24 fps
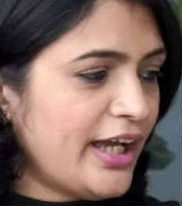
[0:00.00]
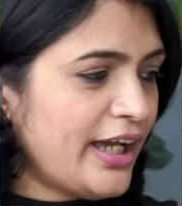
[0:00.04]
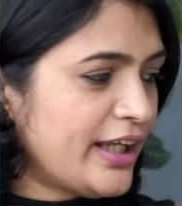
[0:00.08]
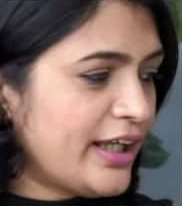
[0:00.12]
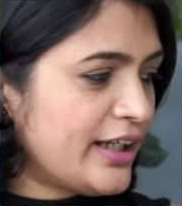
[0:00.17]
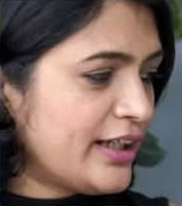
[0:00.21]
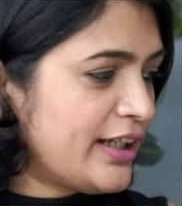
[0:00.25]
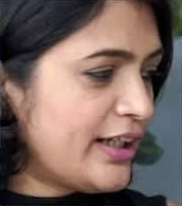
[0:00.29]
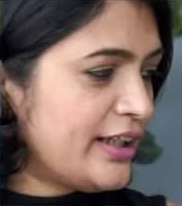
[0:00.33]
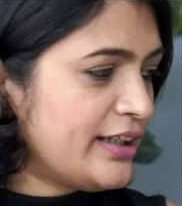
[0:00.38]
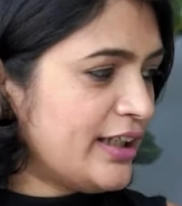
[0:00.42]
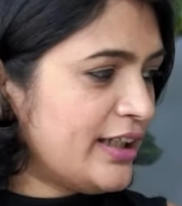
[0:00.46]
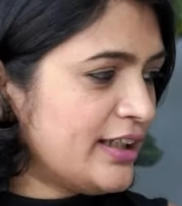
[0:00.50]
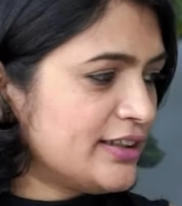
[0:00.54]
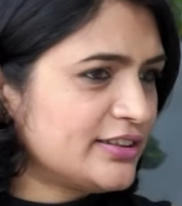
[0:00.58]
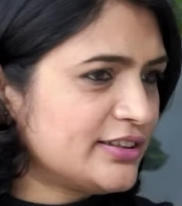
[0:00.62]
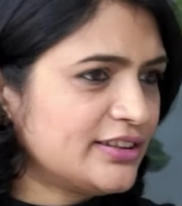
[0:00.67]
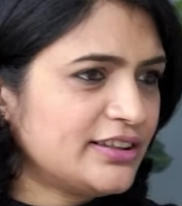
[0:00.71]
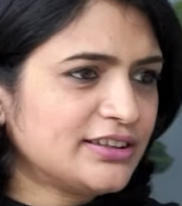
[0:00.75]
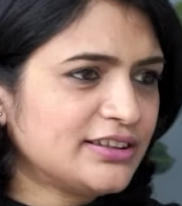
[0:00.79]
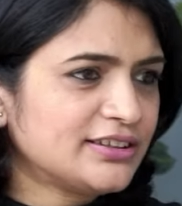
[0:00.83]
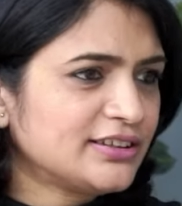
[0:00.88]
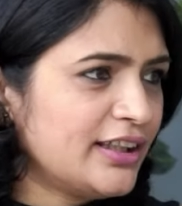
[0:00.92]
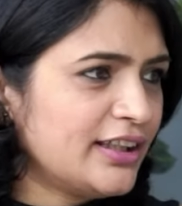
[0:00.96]
And I asked,
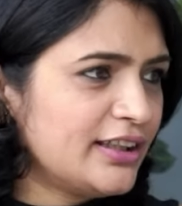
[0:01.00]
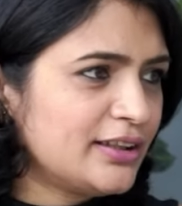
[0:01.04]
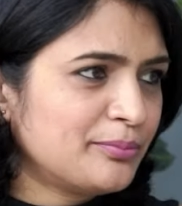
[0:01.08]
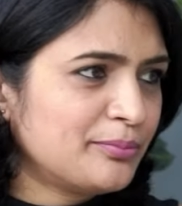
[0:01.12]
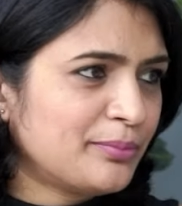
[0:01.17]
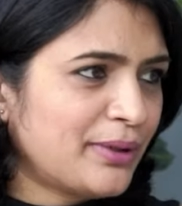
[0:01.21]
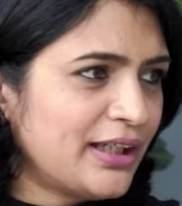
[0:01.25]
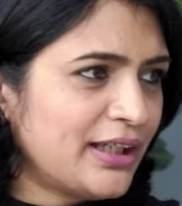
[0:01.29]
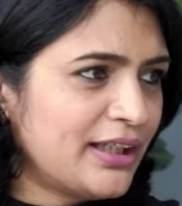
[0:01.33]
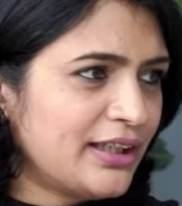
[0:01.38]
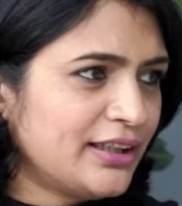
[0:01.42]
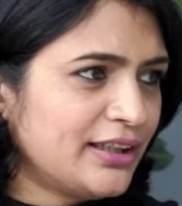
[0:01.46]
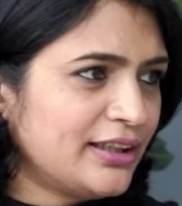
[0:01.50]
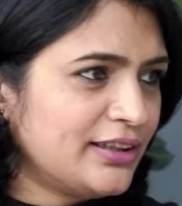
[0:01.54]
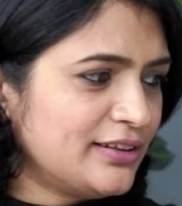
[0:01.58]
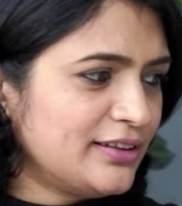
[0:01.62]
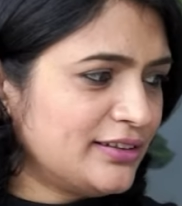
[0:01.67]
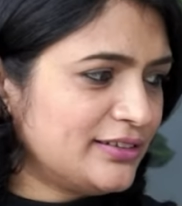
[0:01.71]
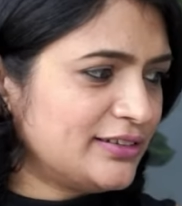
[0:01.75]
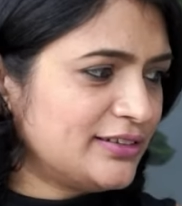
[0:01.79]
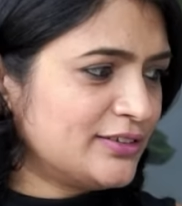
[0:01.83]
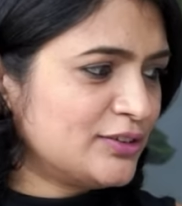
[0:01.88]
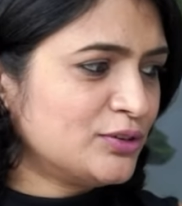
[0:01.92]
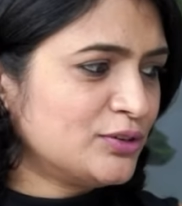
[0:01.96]
he's like my
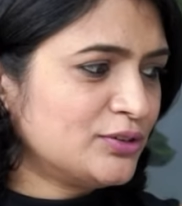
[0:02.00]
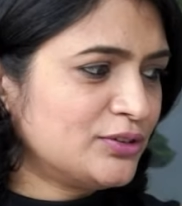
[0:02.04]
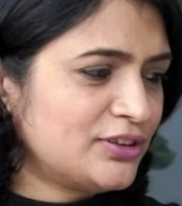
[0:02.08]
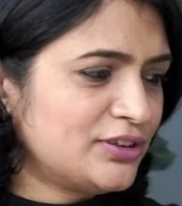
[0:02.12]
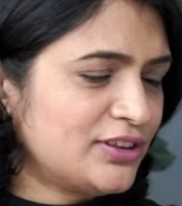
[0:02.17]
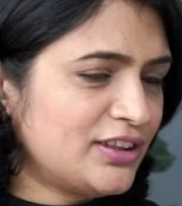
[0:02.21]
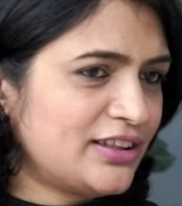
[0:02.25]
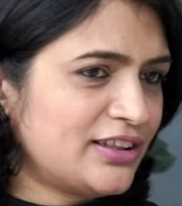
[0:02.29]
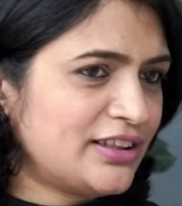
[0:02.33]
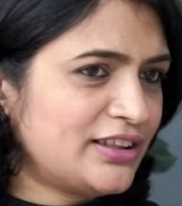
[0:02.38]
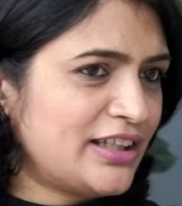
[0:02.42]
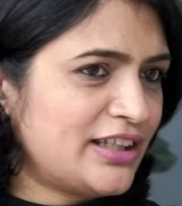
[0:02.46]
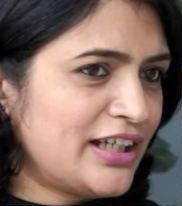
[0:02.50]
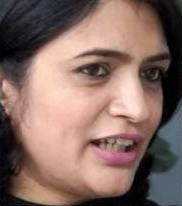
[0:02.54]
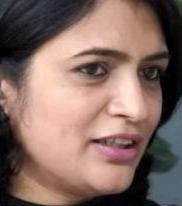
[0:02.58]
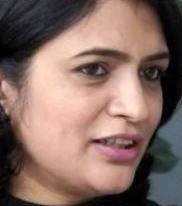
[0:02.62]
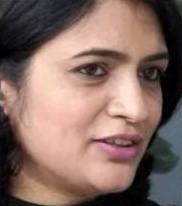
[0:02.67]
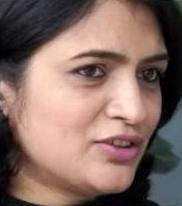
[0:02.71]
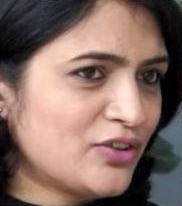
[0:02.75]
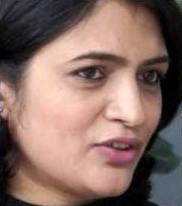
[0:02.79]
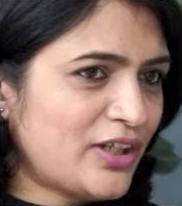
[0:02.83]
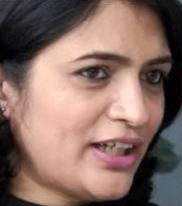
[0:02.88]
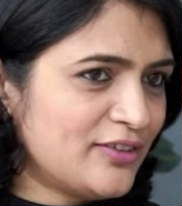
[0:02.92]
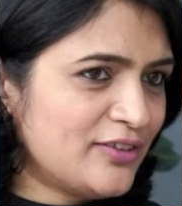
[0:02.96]
so
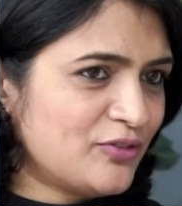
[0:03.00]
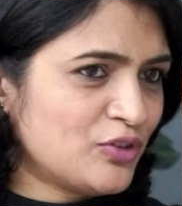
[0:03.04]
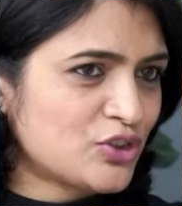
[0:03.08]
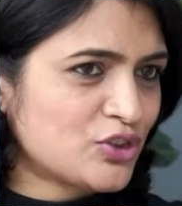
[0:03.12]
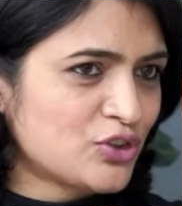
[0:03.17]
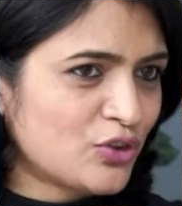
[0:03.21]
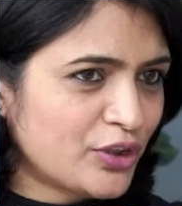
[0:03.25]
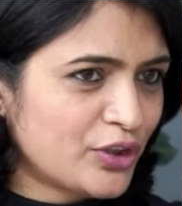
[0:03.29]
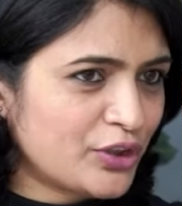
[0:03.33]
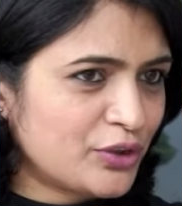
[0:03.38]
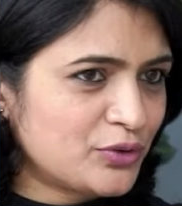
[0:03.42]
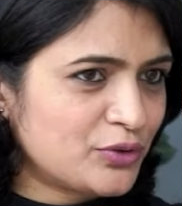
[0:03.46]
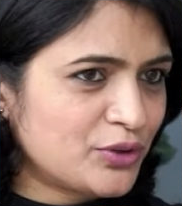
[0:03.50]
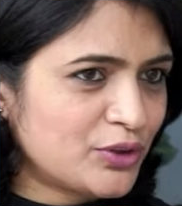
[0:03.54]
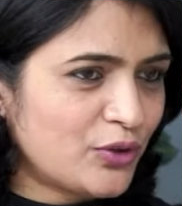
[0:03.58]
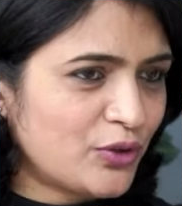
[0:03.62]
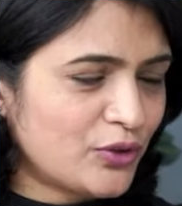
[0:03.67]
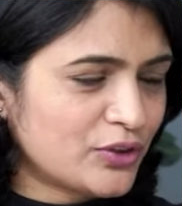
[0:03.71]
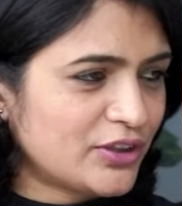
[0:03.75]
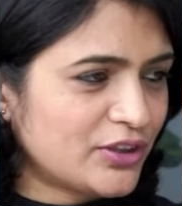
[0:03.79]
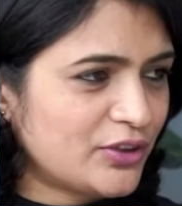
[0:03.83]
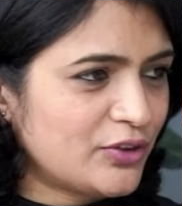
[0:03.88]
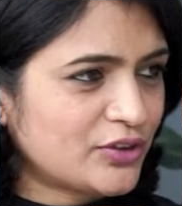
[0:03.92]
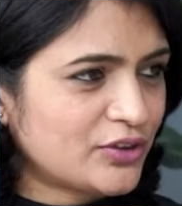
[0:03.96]
three. So I was talking to the
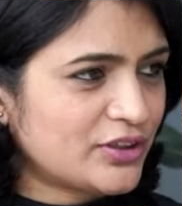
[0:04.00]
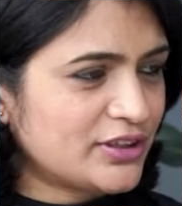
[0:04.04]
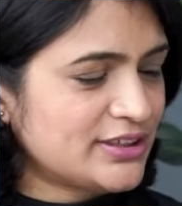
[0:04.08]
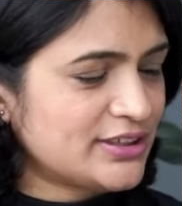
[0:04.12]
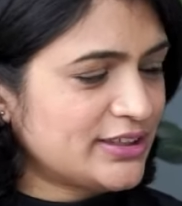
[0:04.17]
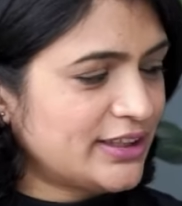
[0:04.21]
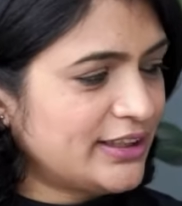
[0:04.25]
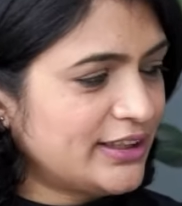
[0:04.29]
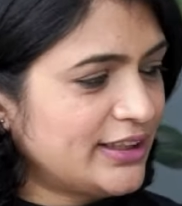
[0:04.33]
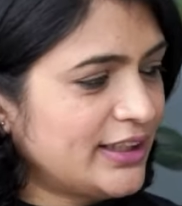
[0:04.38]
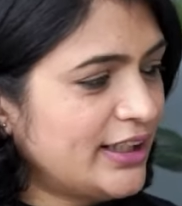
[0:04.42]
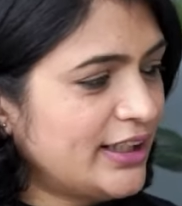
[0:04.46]
doctor. Doctor said